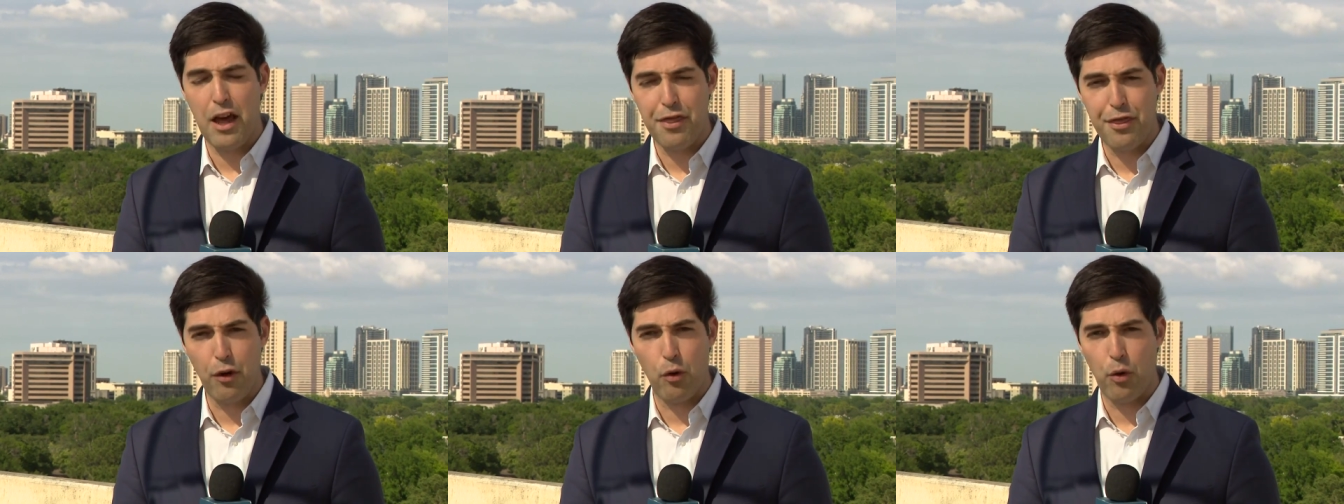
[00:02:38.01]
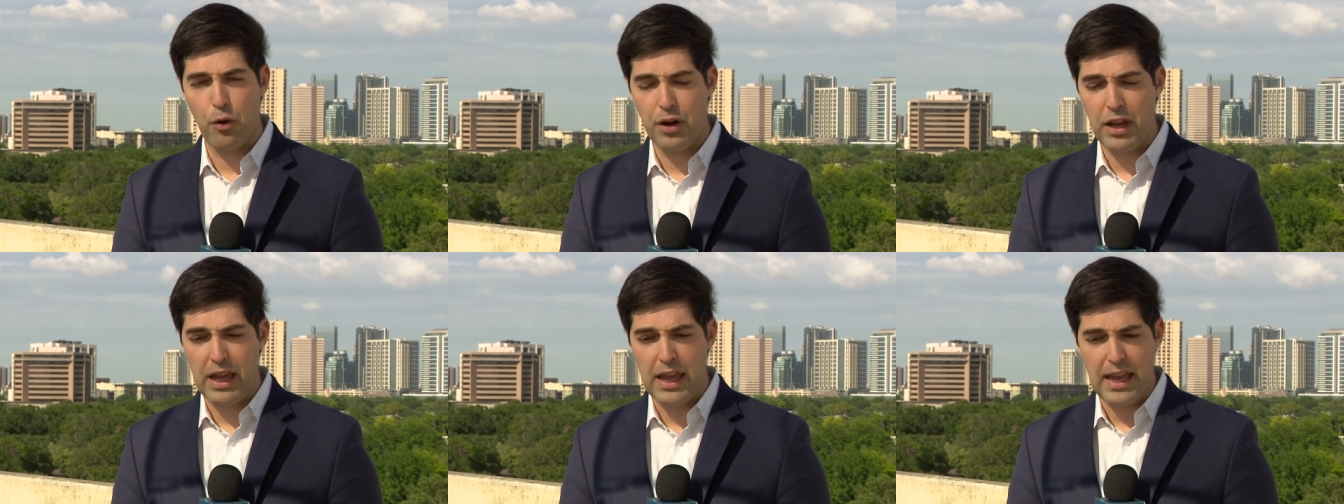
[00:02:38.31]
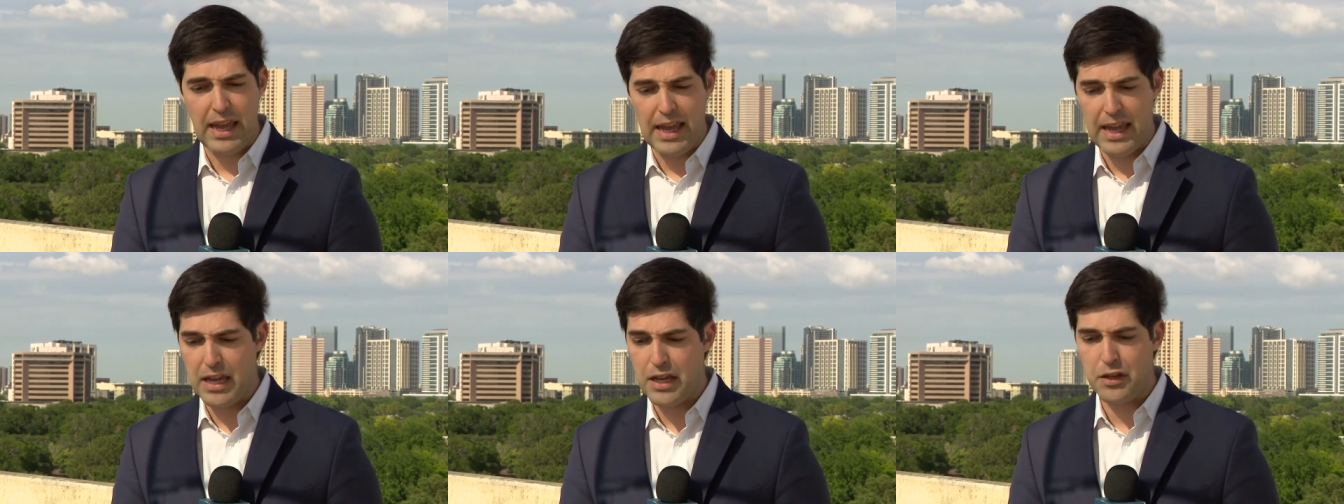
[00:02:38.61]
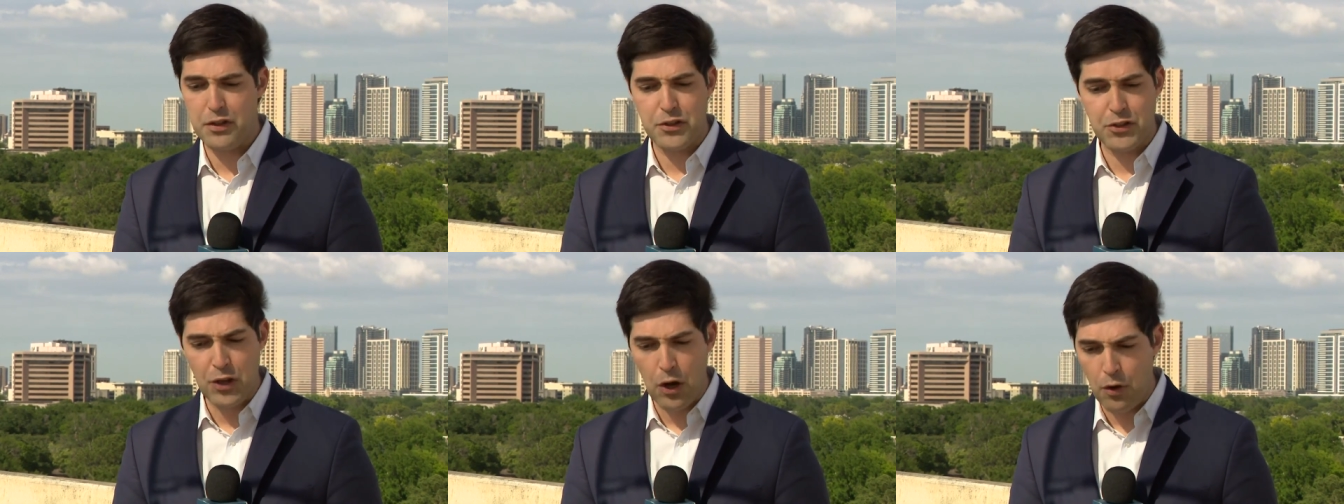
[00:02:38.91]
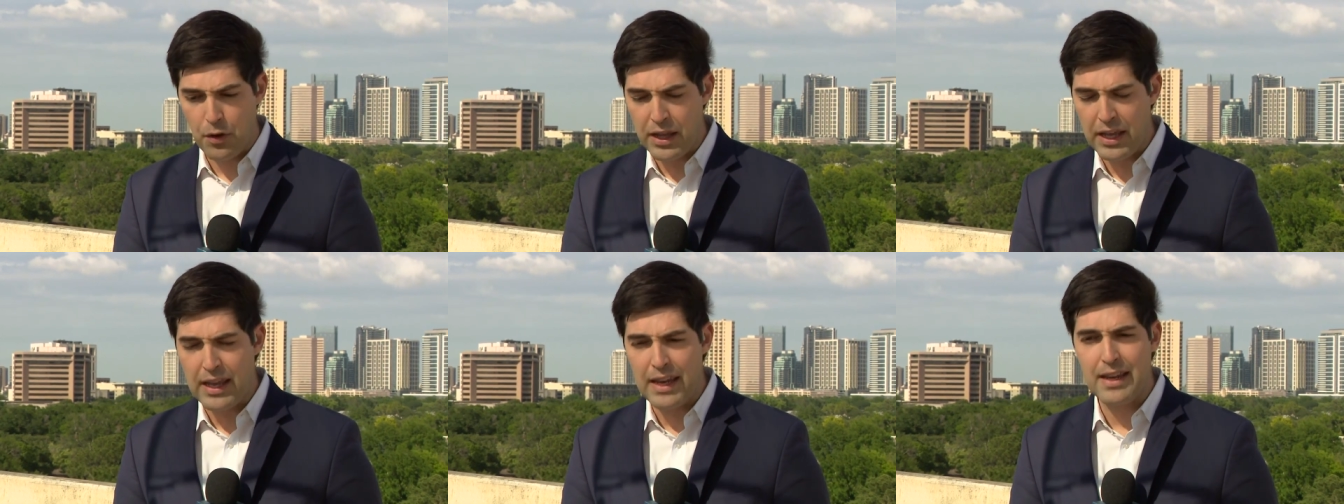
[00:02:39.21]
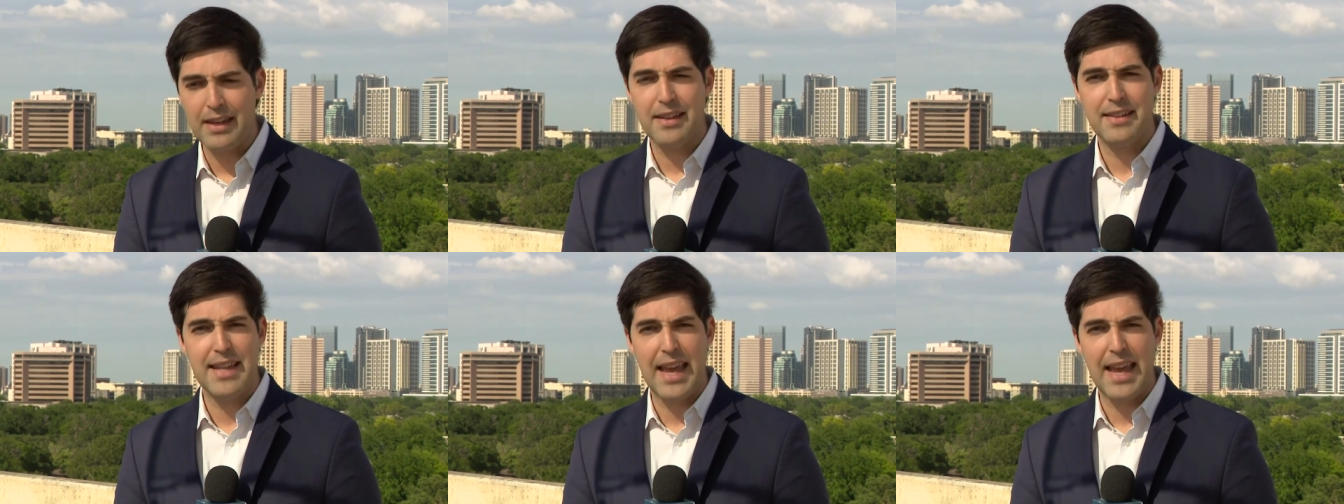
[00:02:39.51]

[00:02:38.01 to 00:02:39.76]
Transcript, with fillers: authority in zoning,